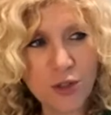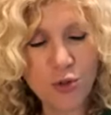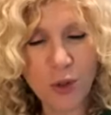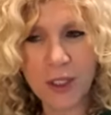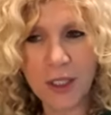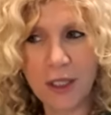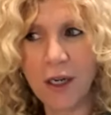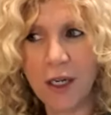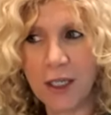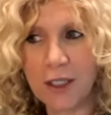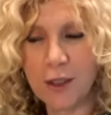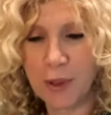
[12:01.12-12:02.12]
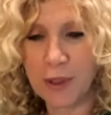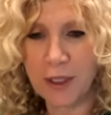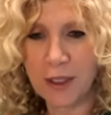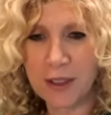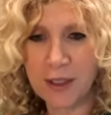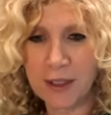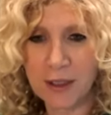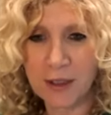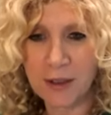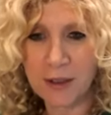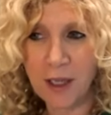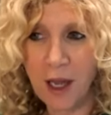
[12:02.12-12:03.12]
extraordinary
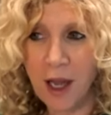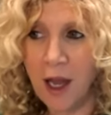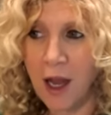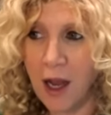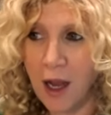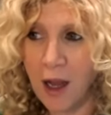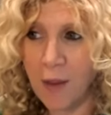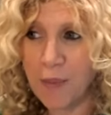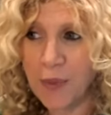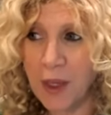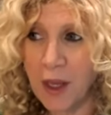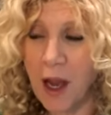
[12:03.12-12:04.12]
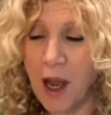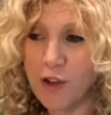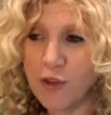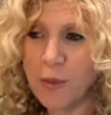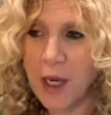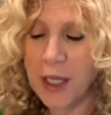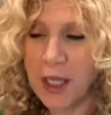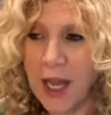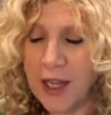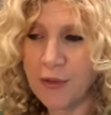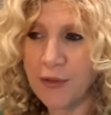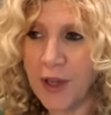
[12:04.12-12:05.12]
experiences um, of my
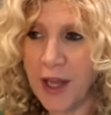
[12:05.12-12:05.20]
life.